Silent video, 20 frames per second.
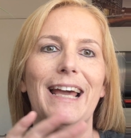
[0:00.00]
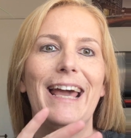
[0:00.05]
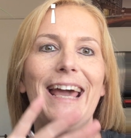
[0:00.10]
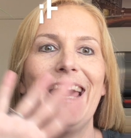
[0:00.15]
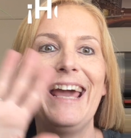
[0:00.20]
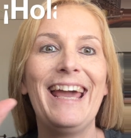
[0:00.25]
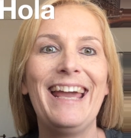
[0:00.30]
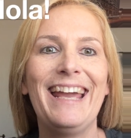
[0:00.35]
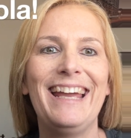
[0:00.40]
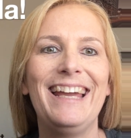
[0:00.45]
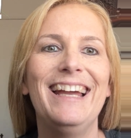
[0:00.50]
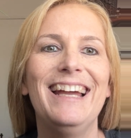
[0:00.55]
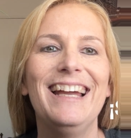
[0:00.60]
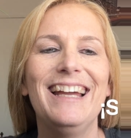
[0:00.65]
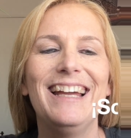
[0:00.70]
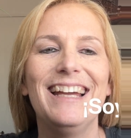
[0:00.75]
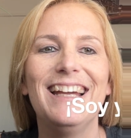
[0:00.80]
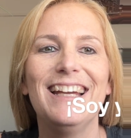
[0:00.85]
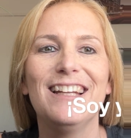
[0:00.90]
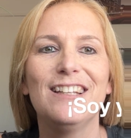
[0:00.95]
Hey,
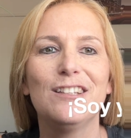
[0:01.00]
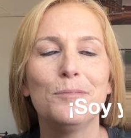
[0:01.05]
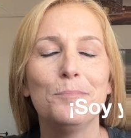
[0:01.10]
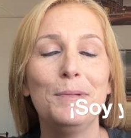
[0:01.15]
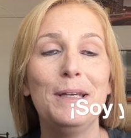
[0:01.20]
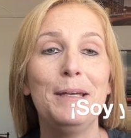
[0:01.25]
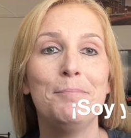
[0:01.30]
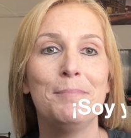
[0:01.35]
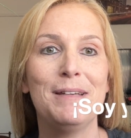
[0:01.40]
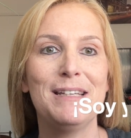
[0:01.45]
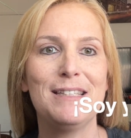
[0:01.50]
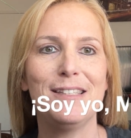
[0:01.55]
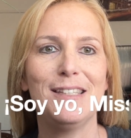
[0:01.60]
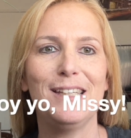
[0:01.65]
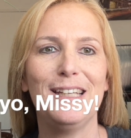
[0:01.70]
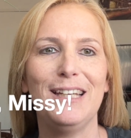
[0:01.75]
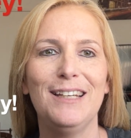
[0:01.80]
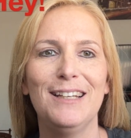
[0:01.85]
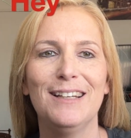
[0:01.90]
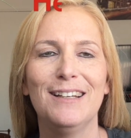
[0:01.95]
it's me,
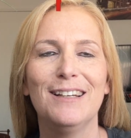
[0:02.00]
Missy.